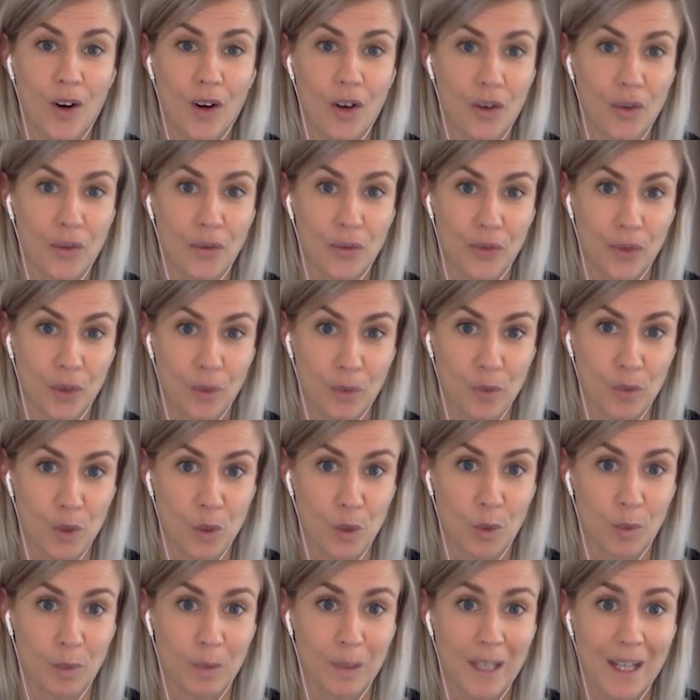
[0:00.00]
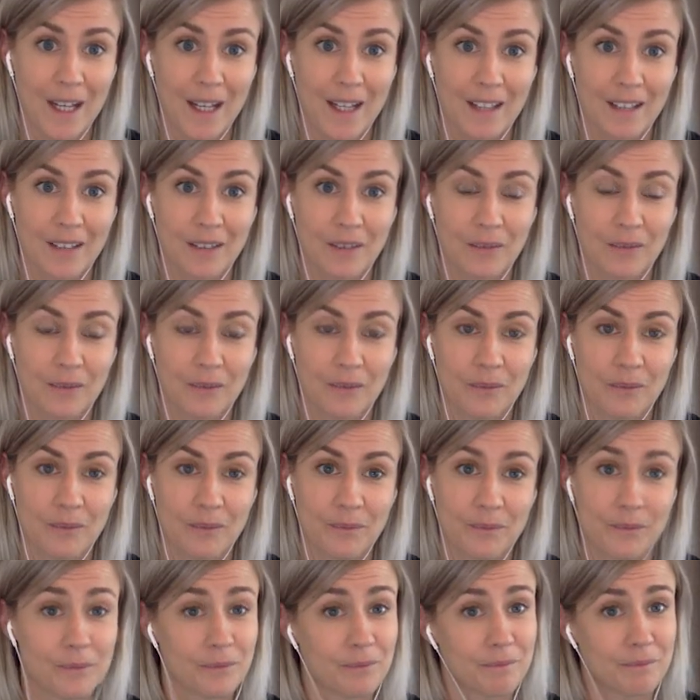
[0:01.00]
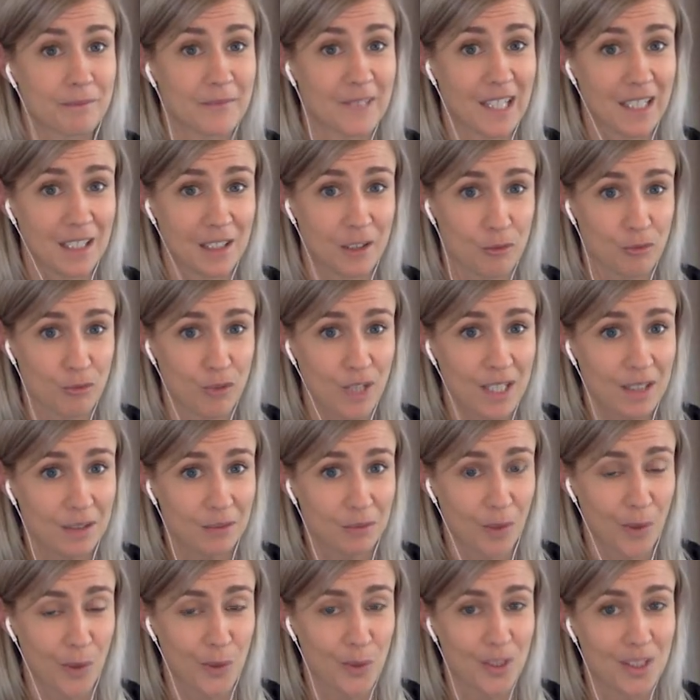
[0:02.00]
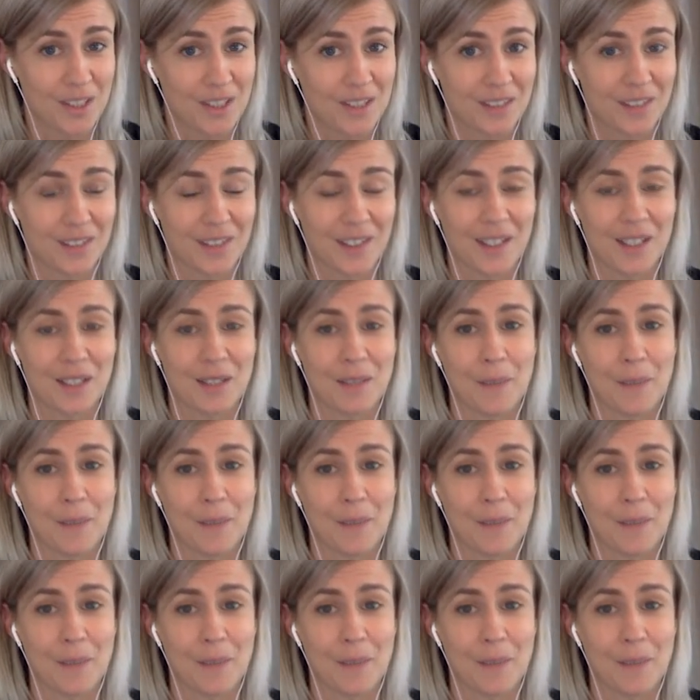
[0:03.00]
off from your plan, like a railroaded design.